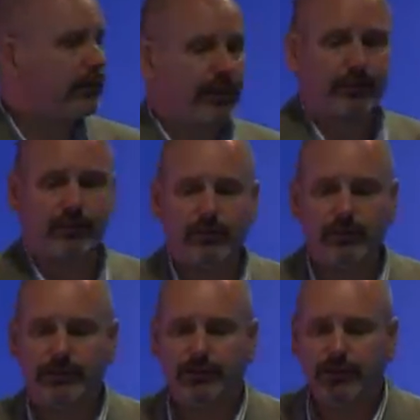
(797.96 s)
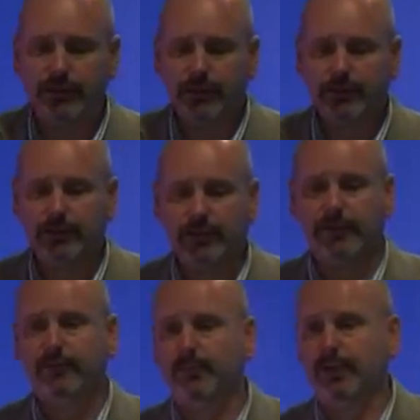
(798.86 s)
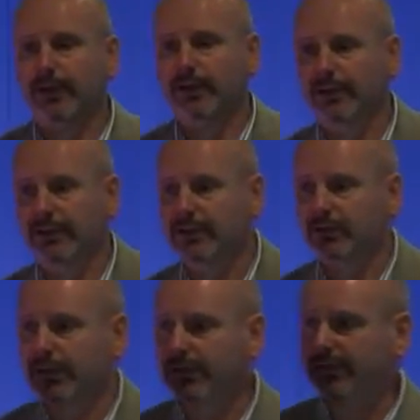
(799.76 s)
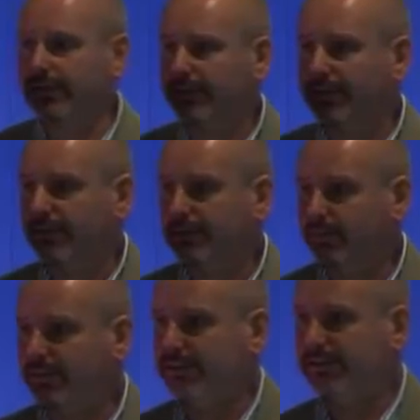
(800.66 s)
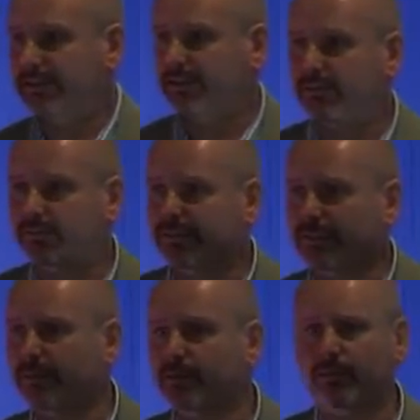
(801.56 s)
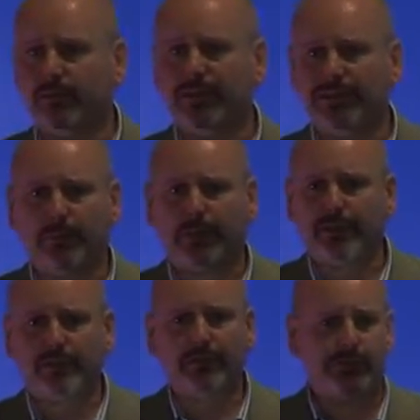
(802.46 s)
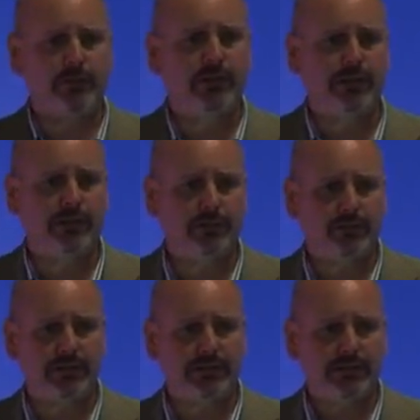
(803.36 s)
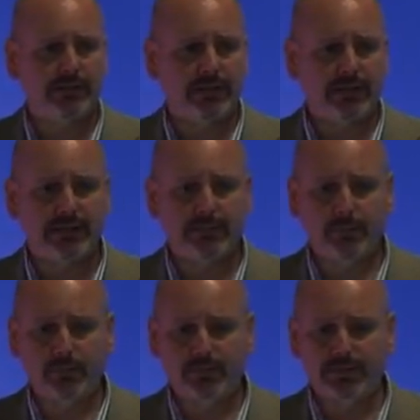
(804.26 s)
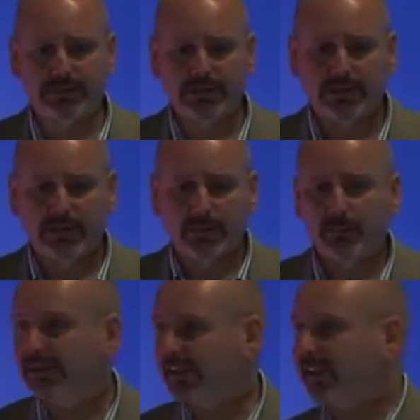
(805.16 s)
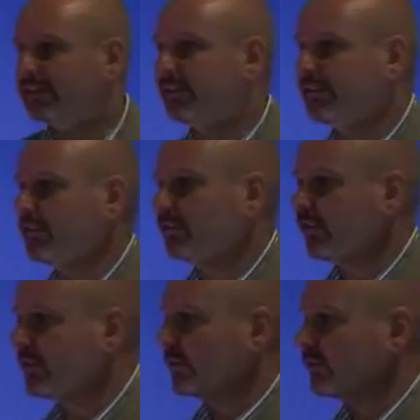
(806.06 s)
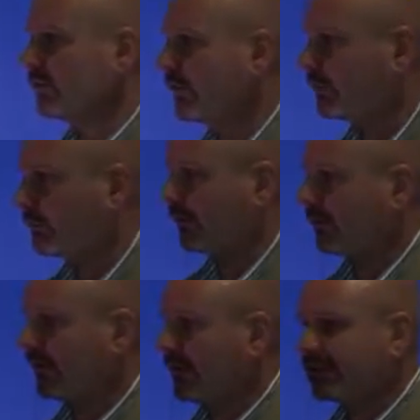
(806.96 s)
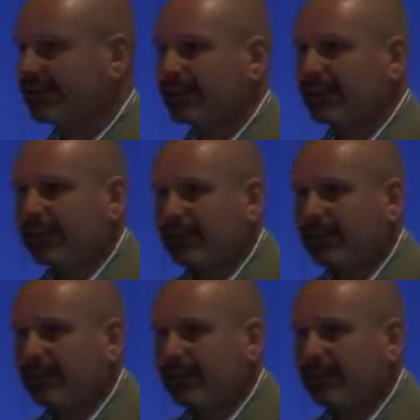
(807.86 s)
and a methodology that leaves behind it a trail of techniques, which is kind of typical Richard Bandler if you read any of his books. But the attitude that he's talking about is